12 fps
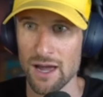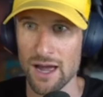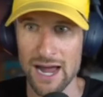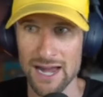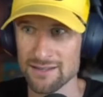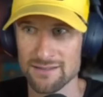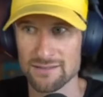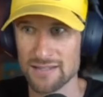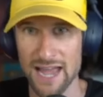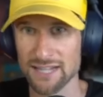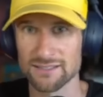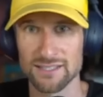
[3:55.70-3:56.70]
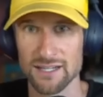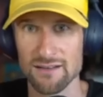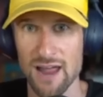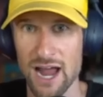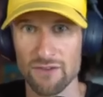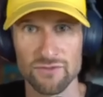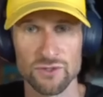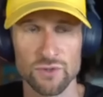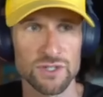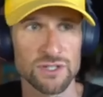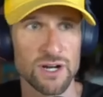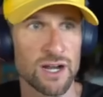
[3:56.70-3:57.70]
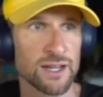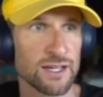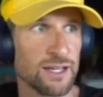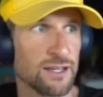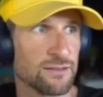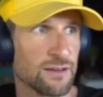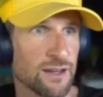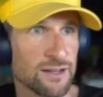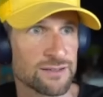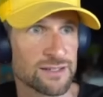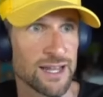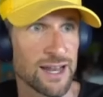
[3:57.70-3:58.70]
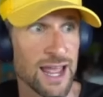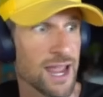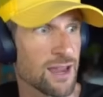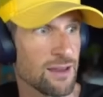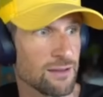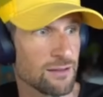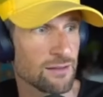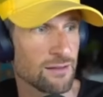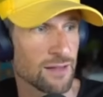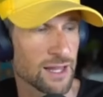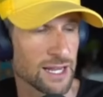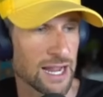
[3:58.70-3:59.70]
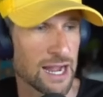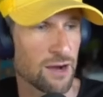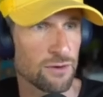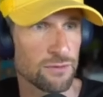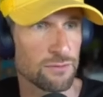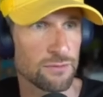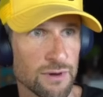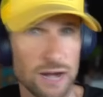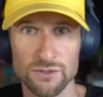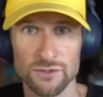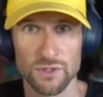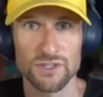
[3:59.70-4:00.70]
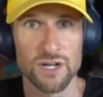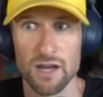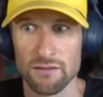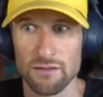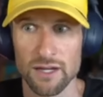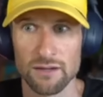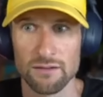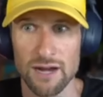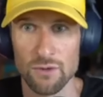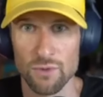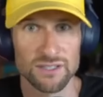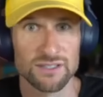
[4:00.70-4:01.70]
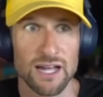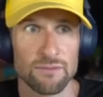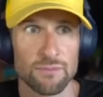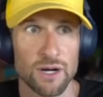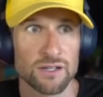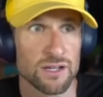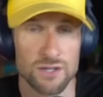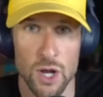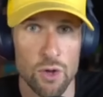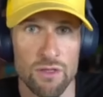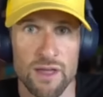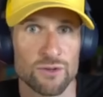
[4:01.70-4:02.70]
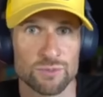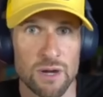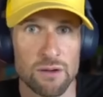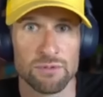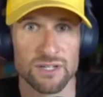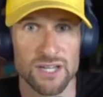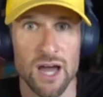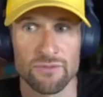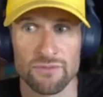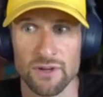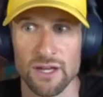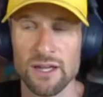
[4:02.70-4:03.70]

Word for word: I texted after TwitchCon and and said, hey, like how how was TwitchCon? Like how was that? Because I know that that was probably tough,